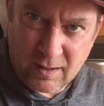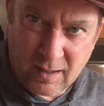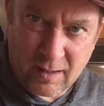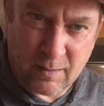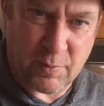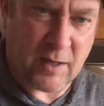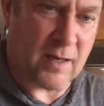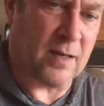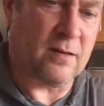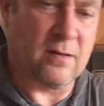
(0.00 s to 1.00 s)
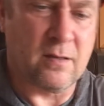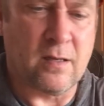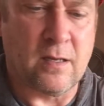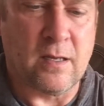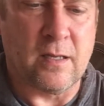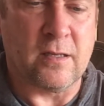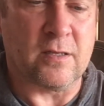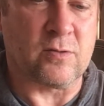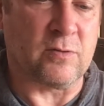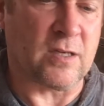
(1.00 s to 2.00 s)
in the pan. This one you